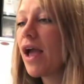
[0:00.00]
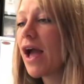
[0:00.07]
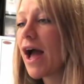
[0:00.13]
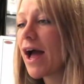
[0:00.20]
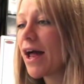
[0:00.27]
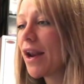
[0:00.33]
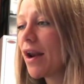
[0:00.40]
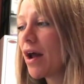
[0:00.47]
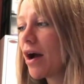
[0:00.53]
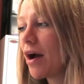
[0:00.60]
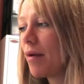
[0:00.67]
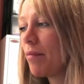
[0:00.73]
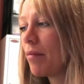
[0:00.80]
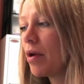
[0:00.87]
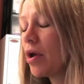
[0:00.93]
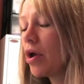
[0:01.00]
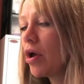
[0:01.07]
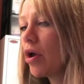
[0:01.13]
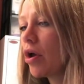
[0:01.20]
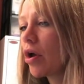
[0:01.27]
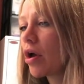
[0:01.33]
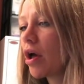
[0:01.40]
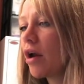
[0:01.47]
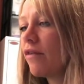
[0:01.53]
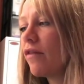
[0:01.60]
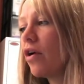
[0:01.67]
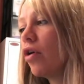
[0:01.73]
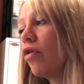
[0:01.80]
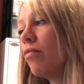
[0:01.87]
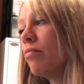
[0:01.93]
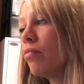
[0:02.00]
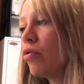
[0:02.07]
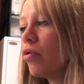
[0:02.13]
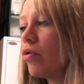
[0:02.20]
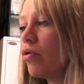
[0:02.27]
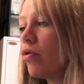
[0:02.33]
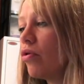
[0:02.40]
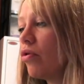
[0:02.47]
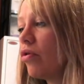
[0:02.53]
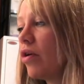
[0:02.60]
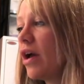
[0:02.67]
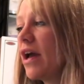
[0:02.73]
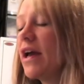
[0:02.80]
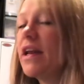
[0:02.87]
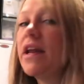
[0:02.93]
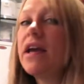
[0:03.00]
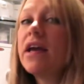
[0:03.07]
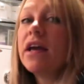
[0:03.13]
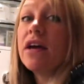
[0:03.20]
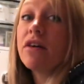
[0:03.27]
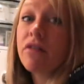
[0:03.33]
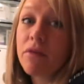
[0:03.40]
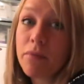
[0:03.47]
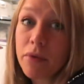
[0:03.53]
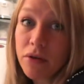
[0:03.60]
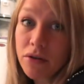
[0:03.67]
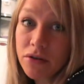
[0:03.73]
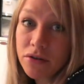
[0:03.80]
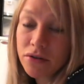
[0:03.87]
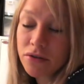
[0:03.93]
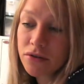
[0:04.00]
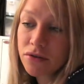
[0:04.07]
and kind of a lot more adherable.